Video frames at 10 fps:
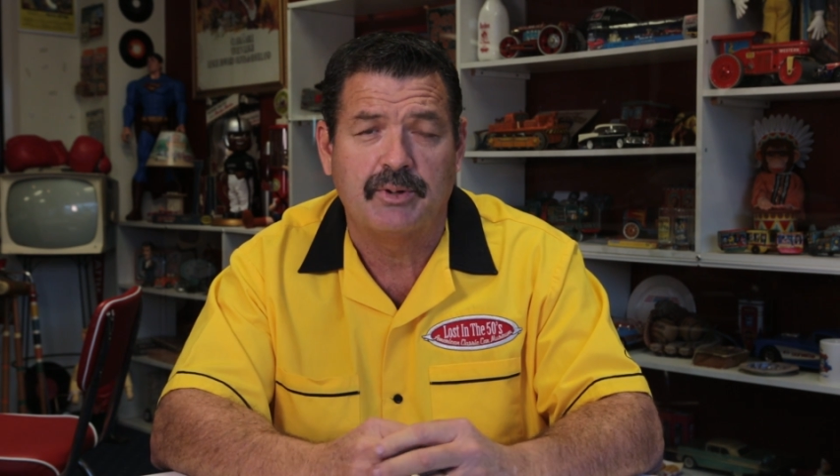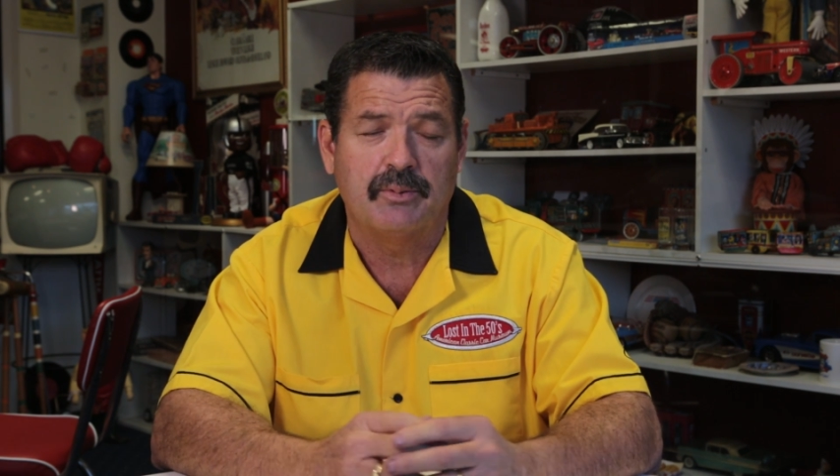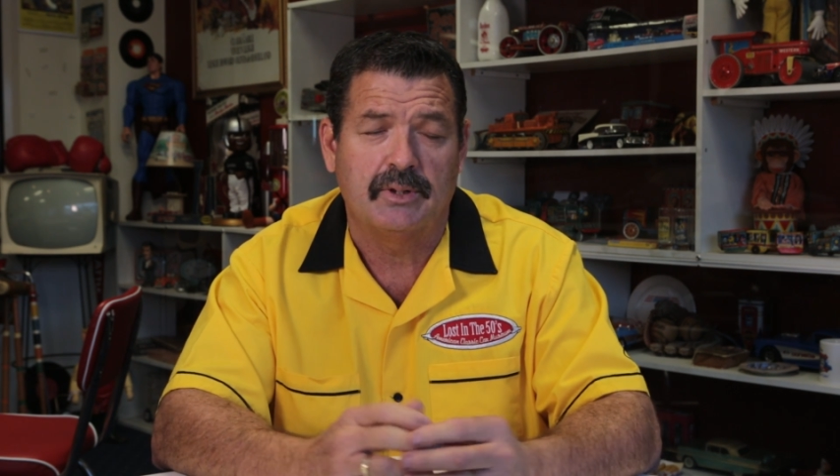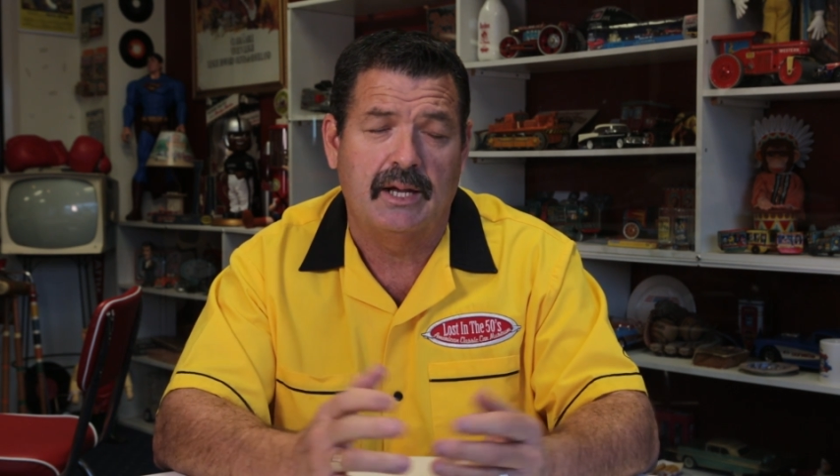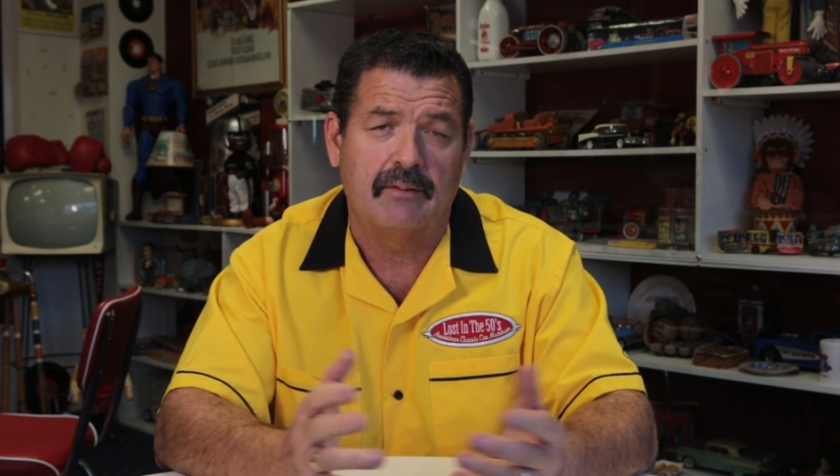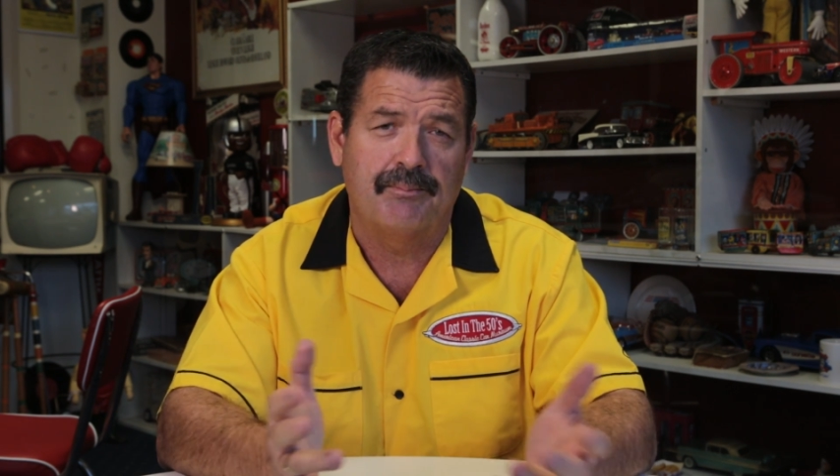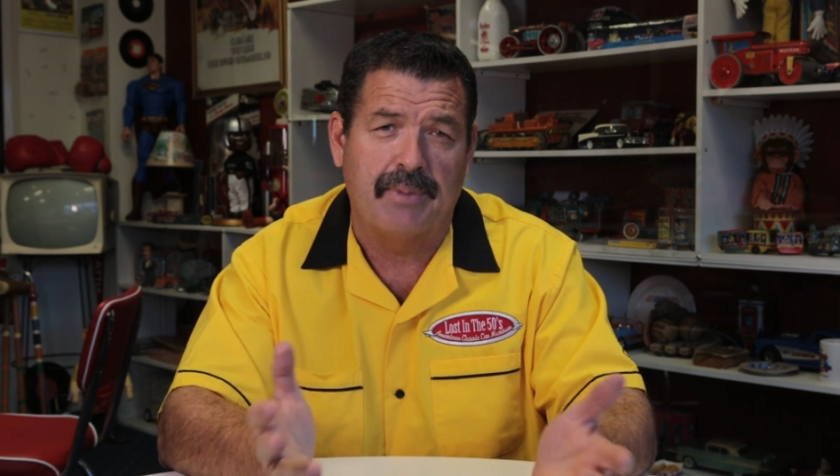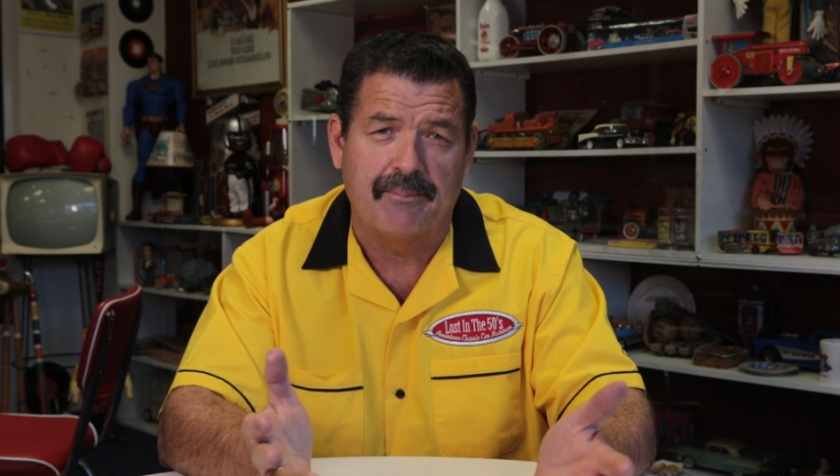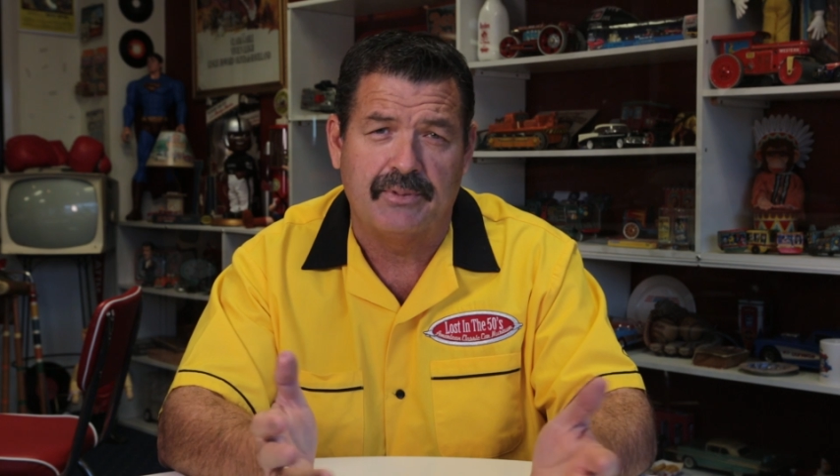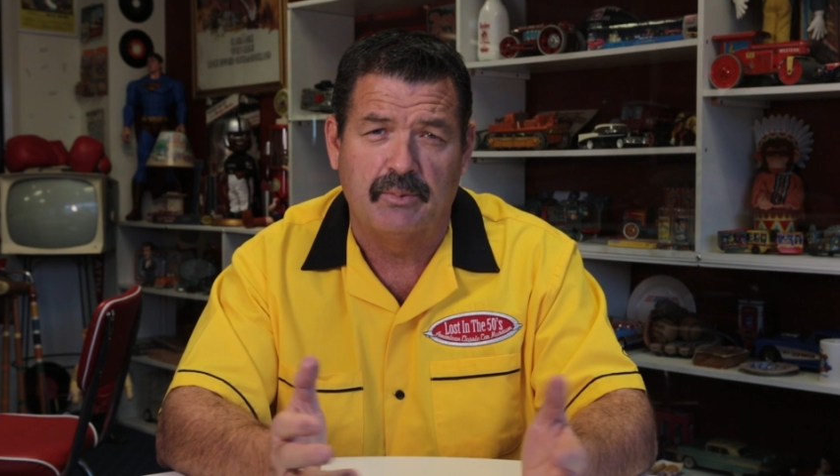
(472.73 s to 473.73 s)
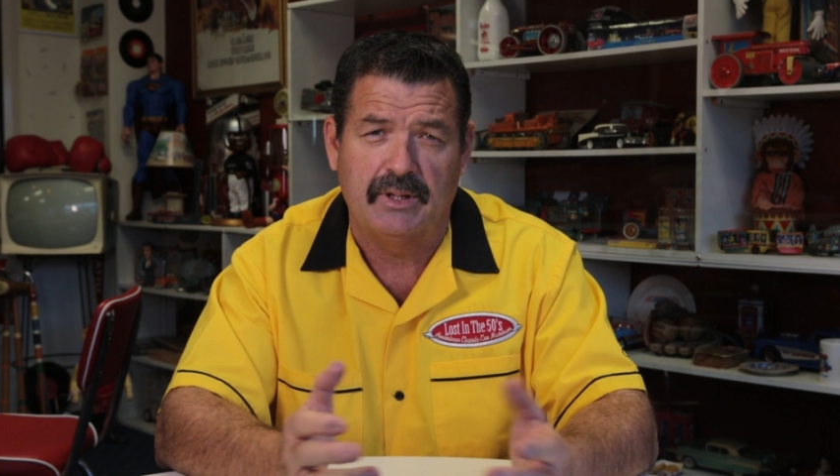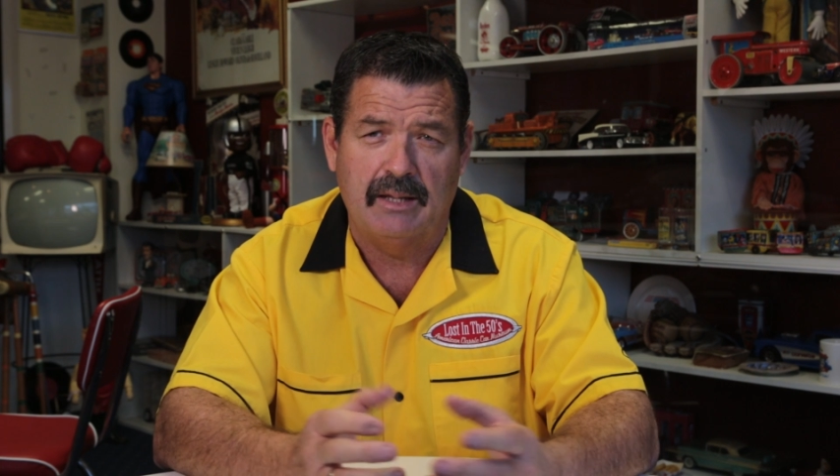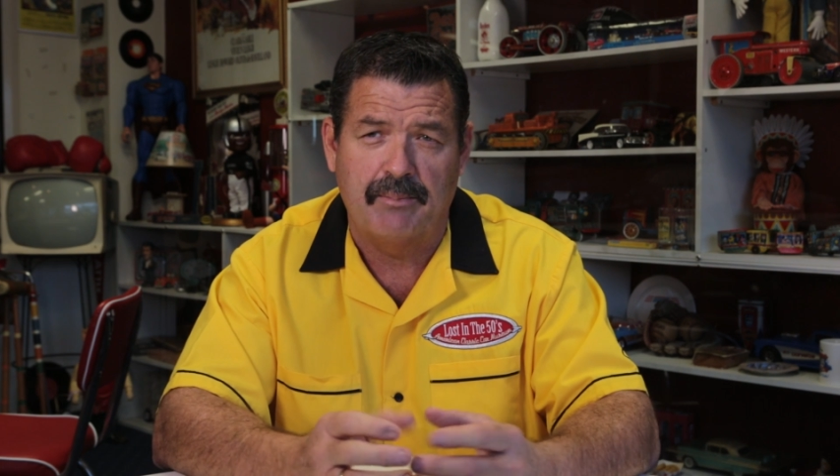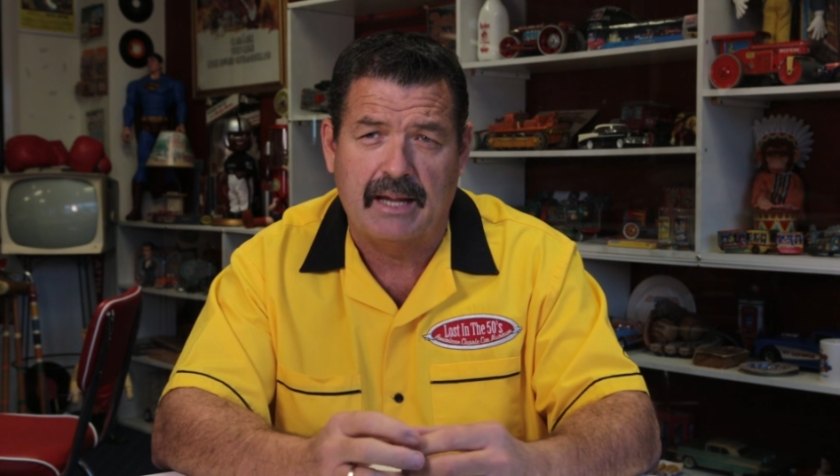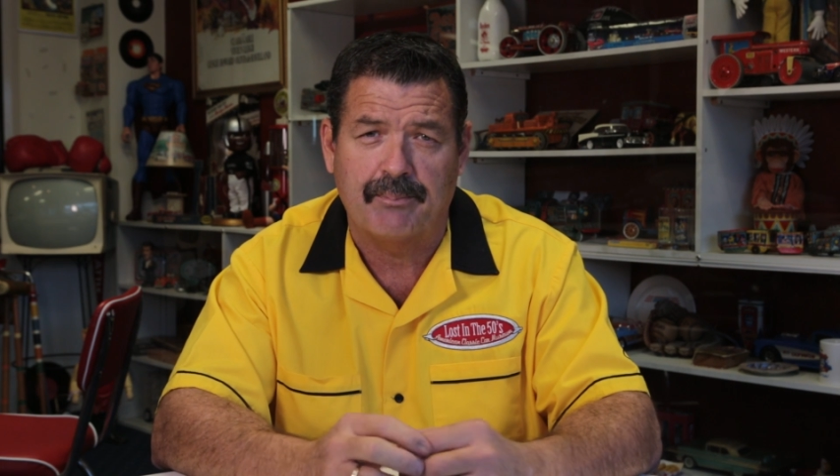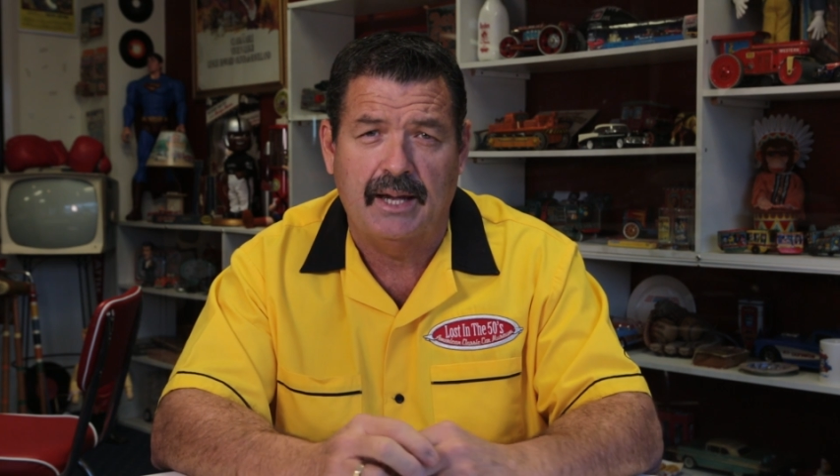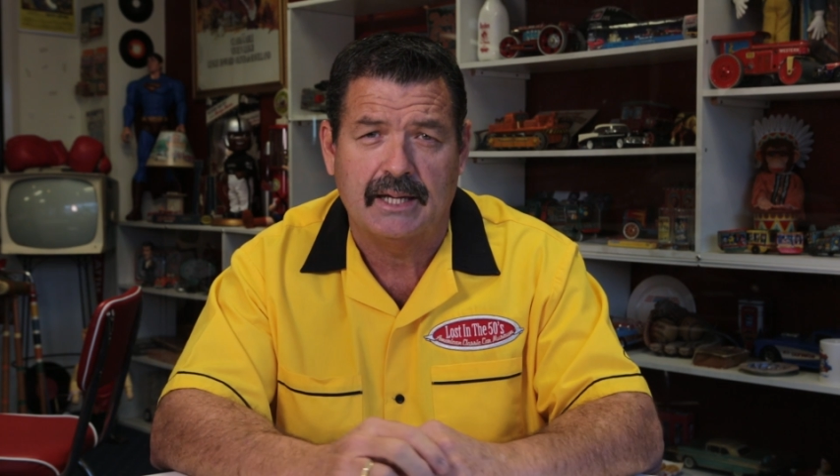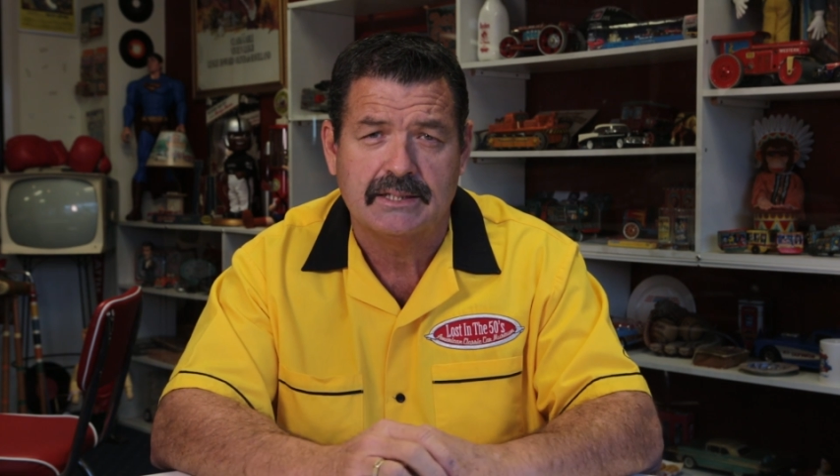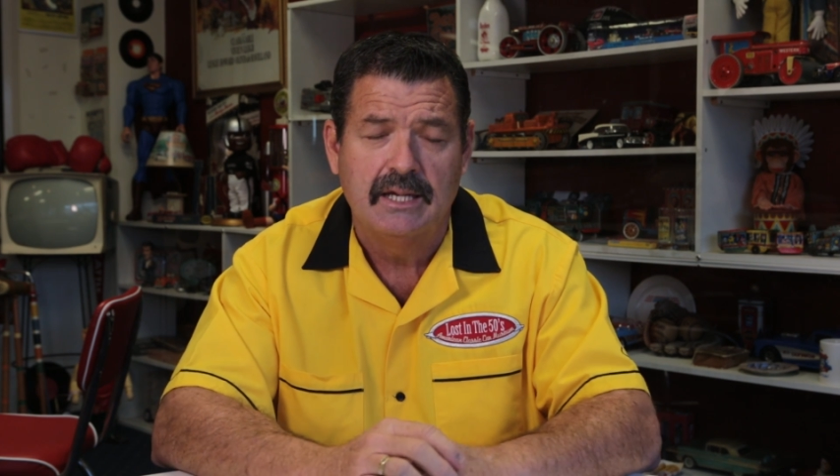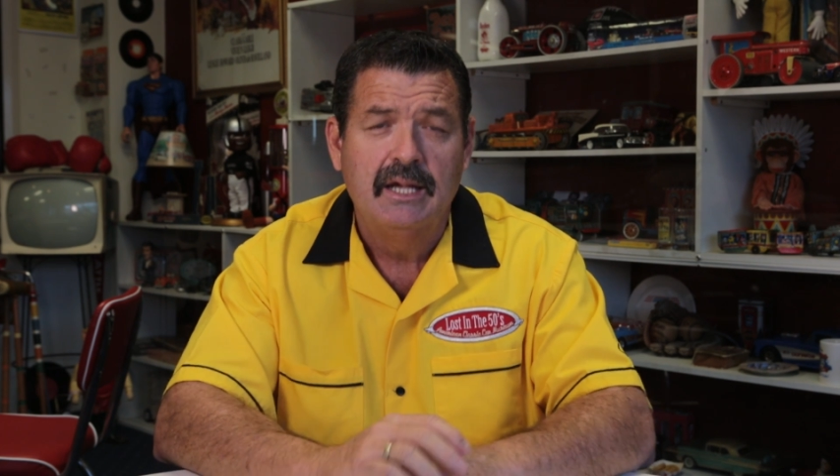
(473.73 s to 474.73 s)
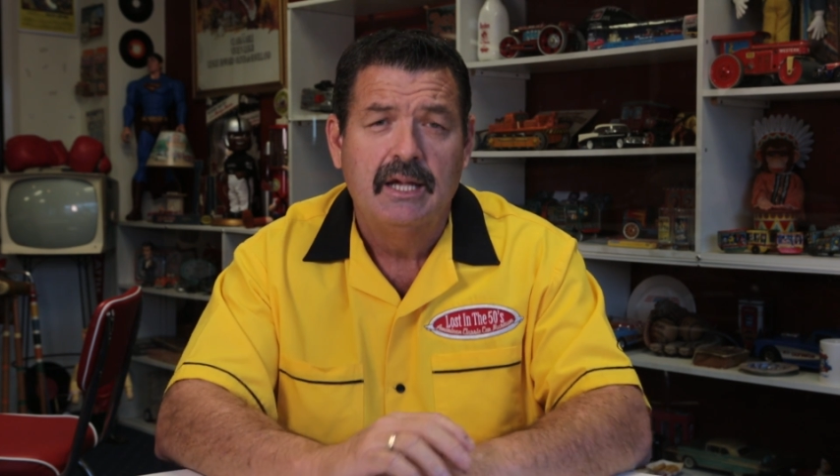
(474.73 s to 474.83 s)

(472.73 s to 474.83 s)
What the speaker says: people don't bump them with their backpacks,